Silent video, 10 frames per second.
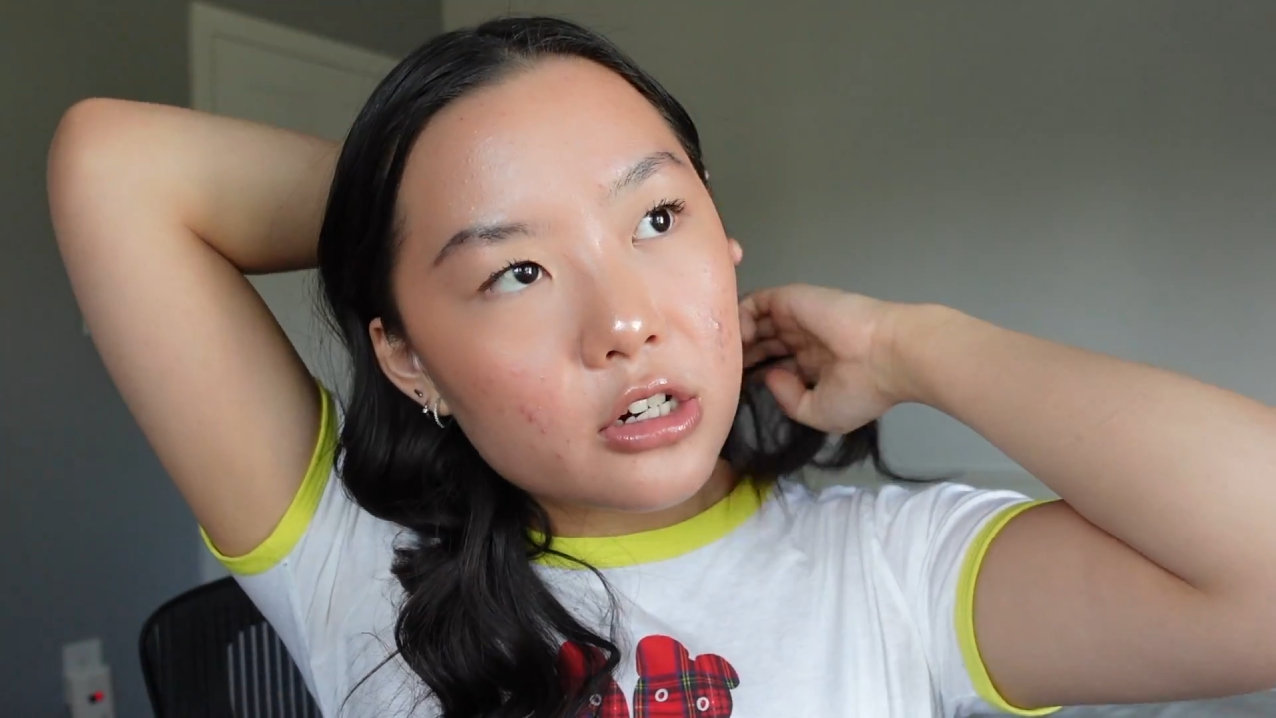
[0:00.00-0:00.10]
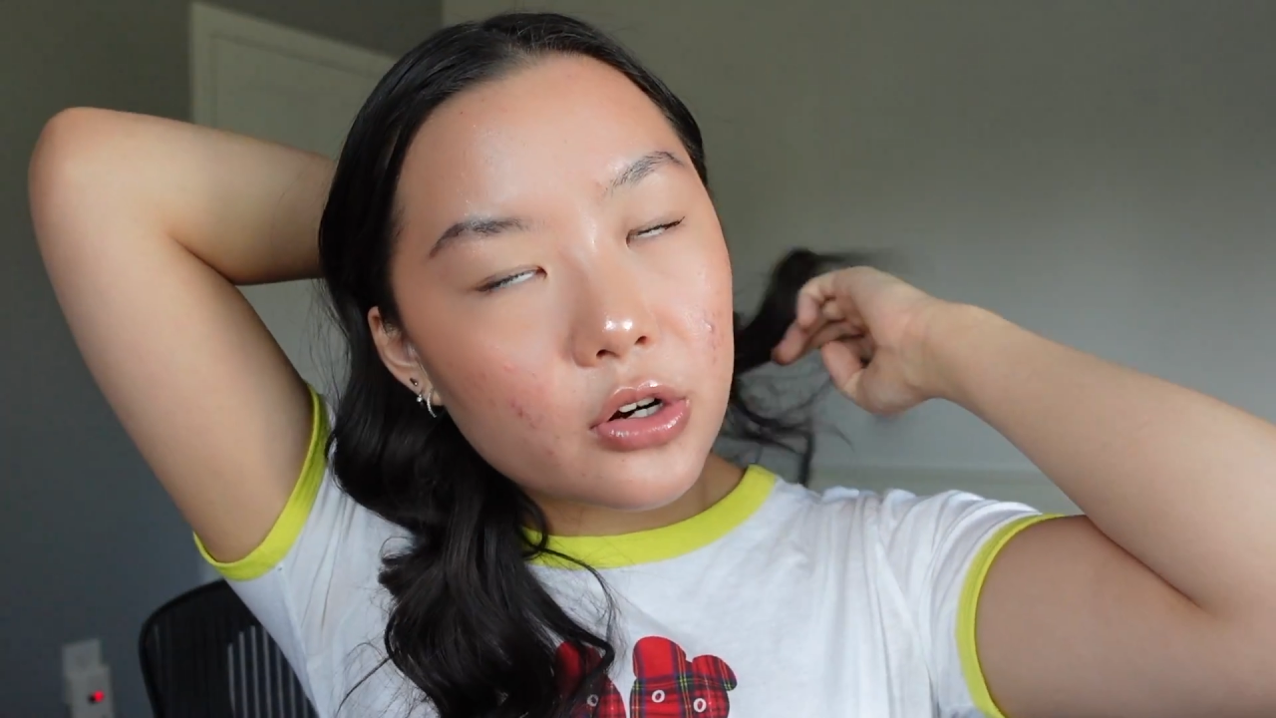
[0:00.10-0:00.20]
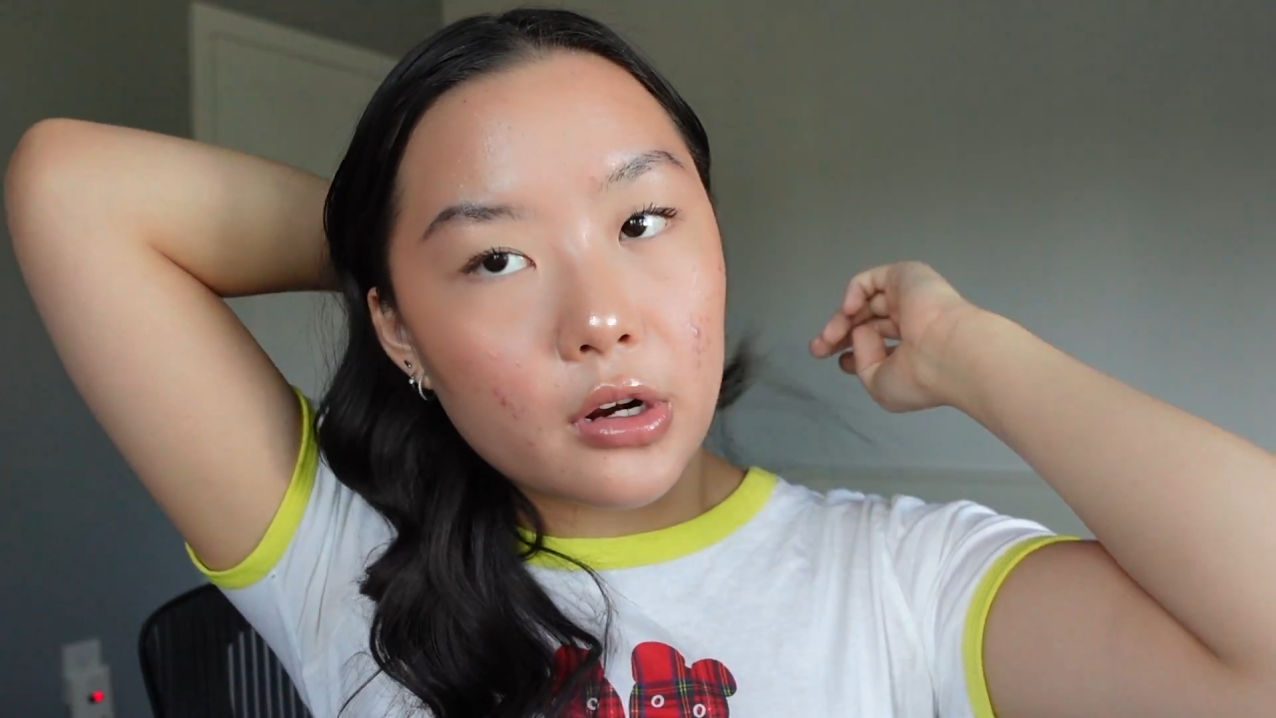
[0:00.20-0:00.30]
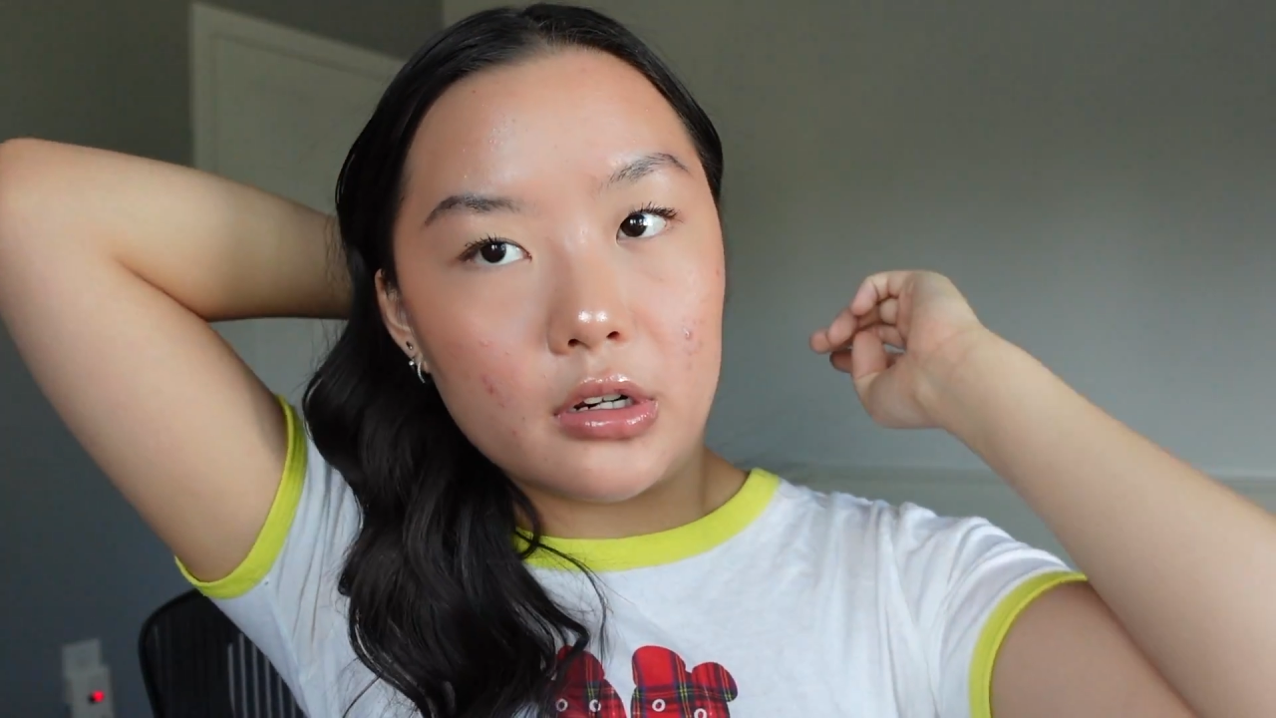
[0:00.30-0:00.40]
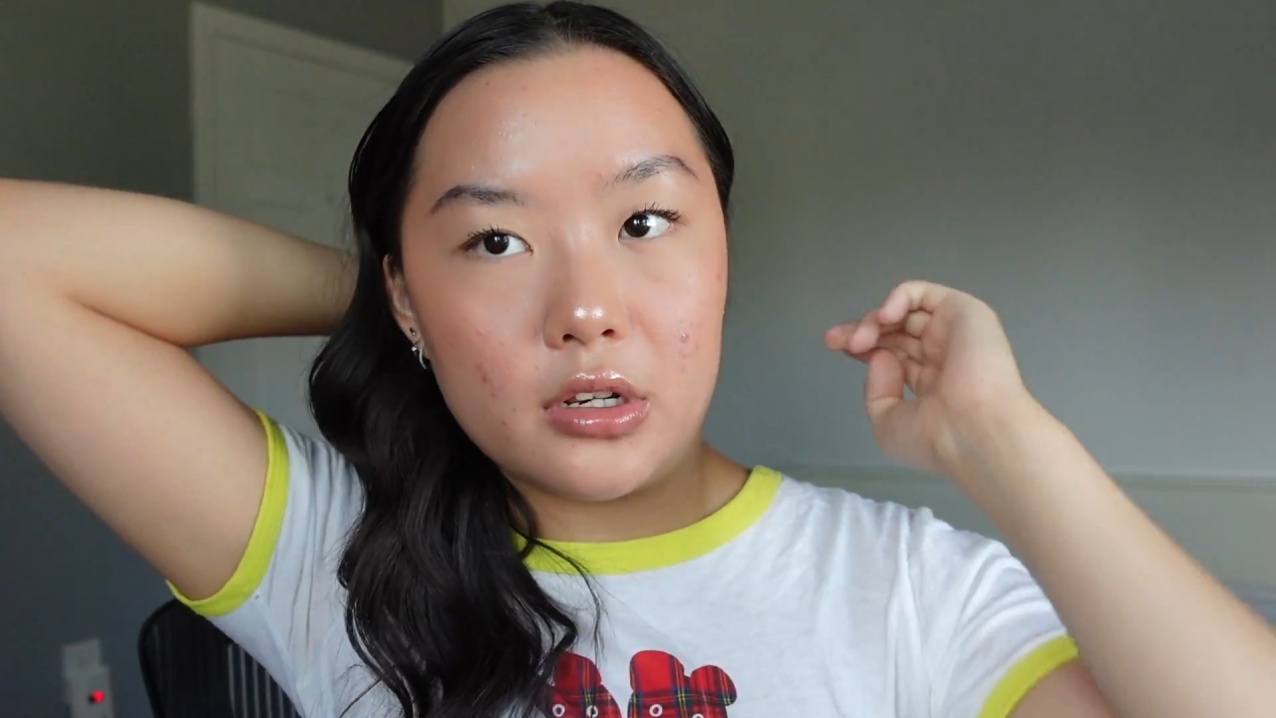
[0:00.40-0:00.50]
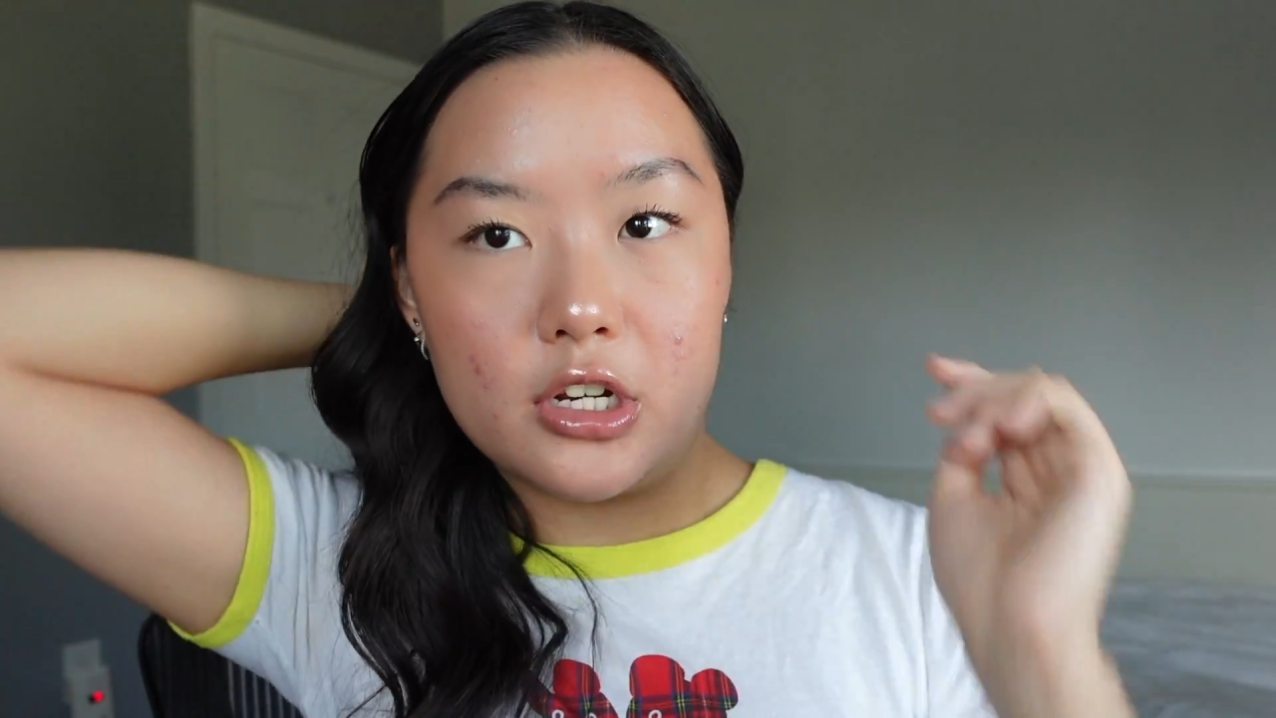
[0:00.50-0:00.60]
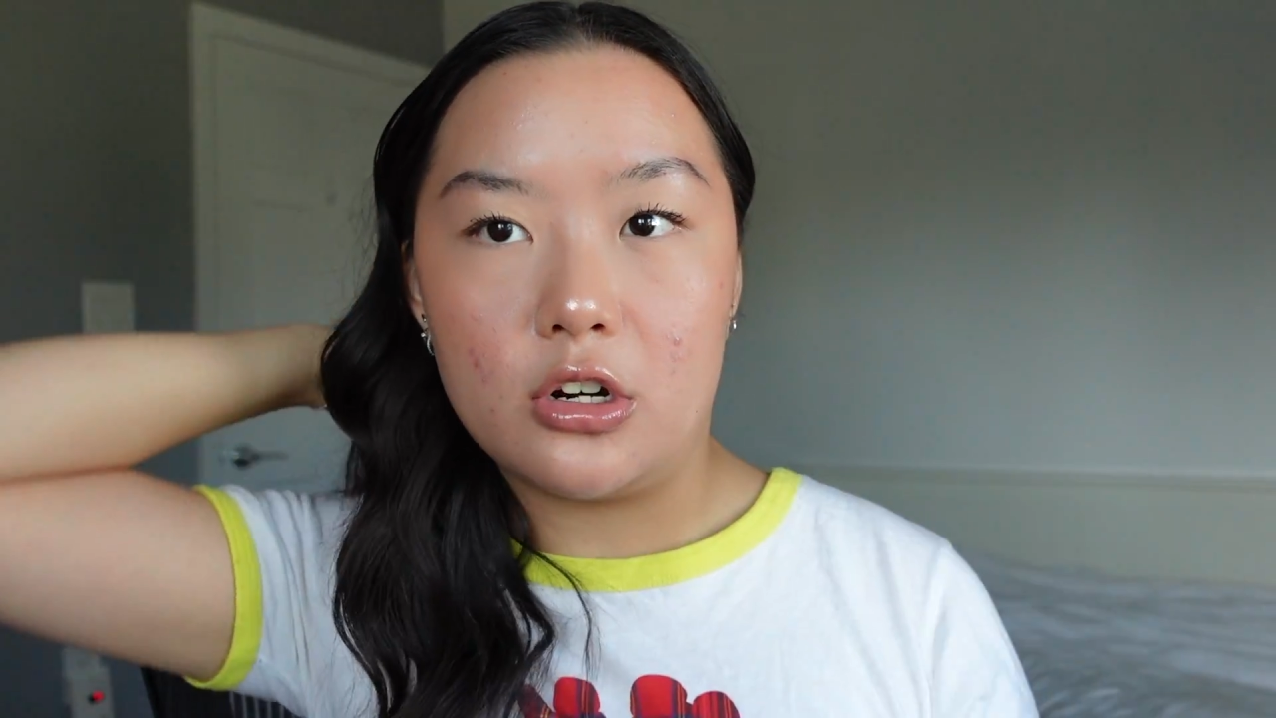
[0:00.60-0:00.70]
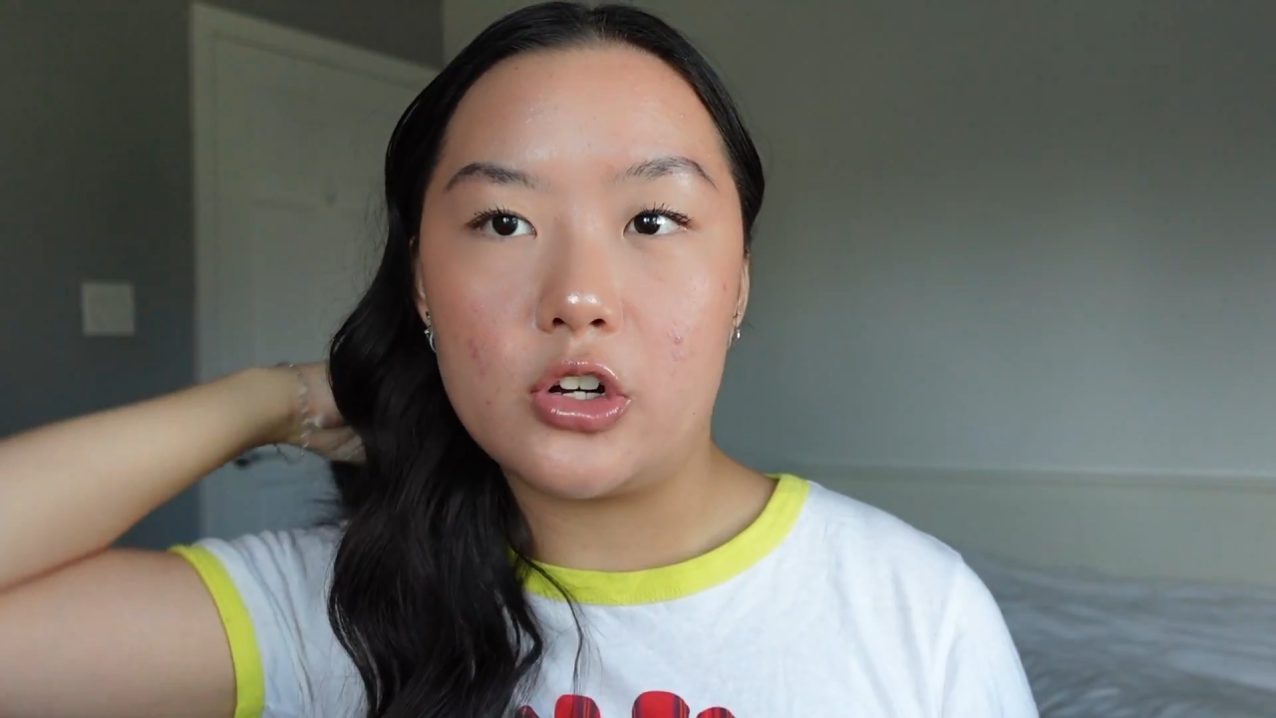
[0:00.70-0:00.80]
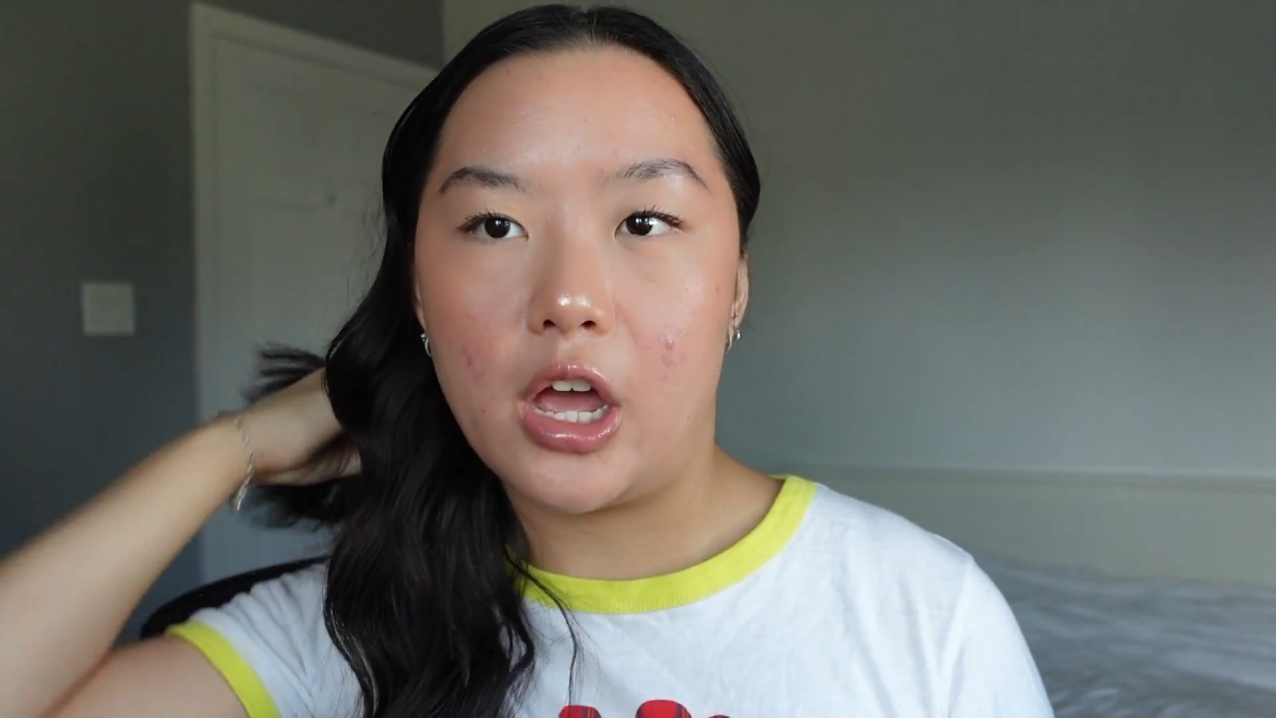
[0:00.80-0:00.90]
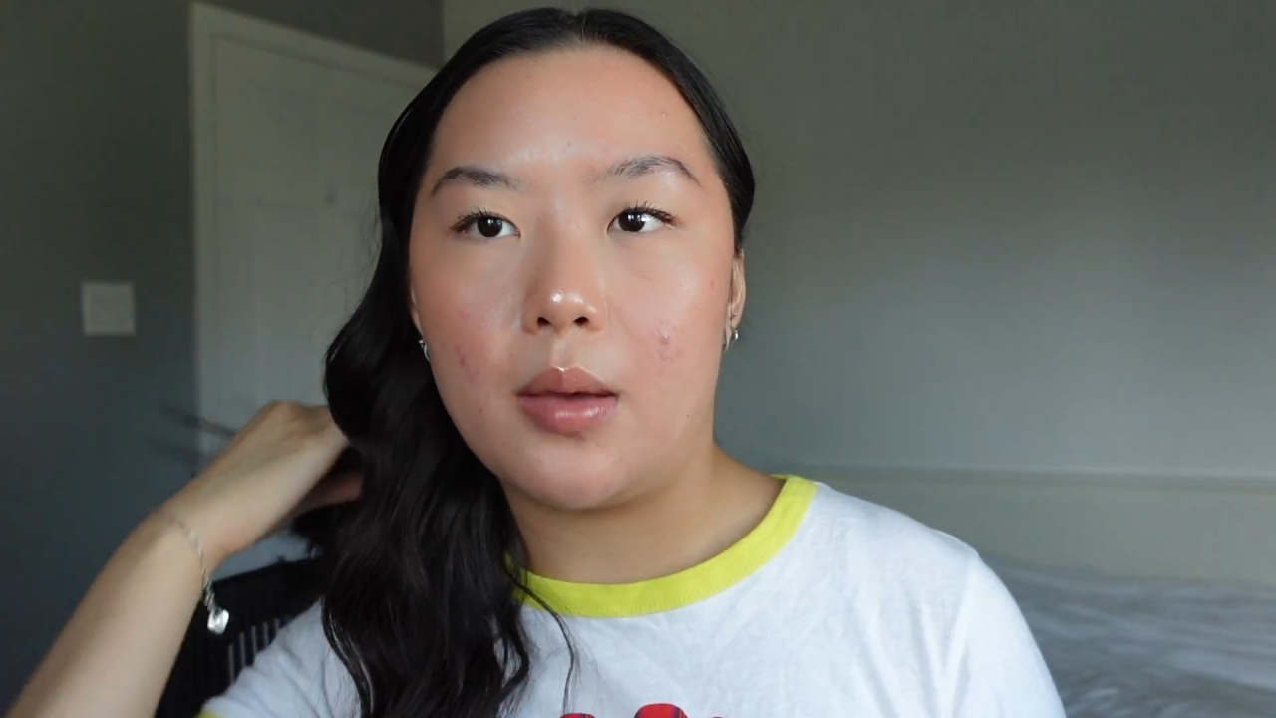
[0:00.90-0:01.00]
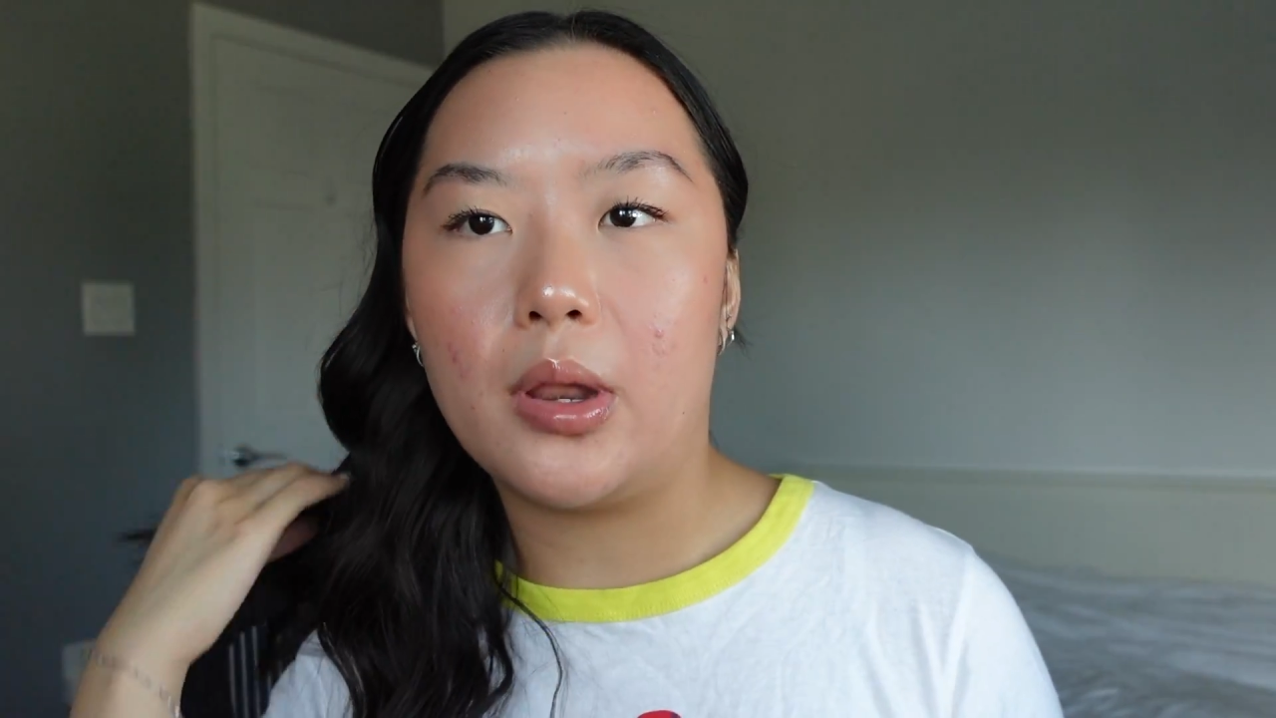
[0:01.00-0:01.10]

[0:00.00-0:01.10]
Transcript: during dinner time,